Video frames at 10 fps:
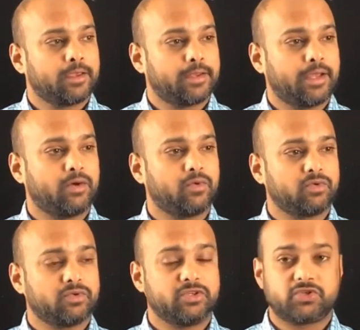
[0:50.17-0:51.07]
Now,
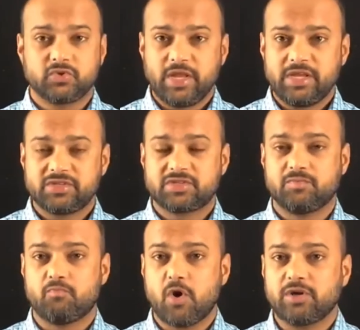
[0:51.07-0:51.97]
in today's
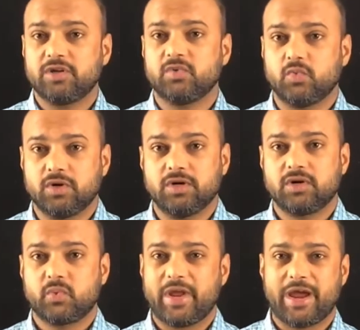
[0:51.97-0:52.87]
modern
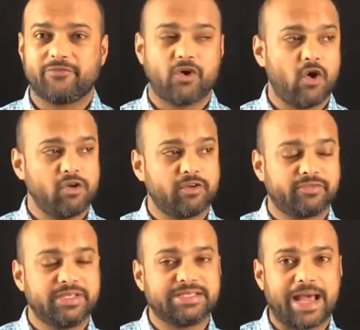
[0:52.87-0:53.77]
world, we have all
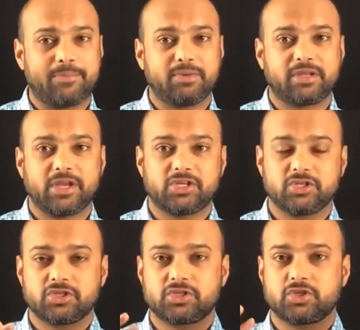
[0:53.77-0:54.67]
of these
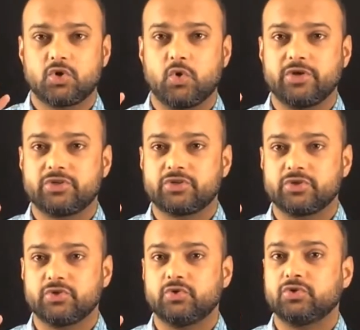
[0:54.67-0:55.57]
applications going
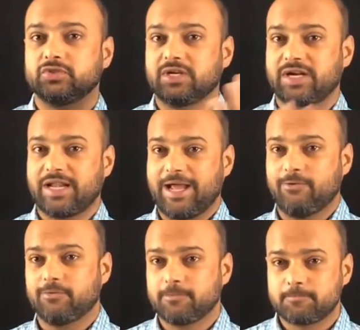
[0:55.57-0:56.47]
to the
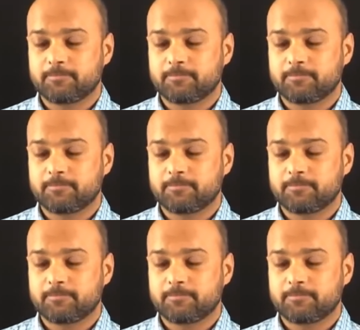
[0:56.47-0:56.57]
cloud.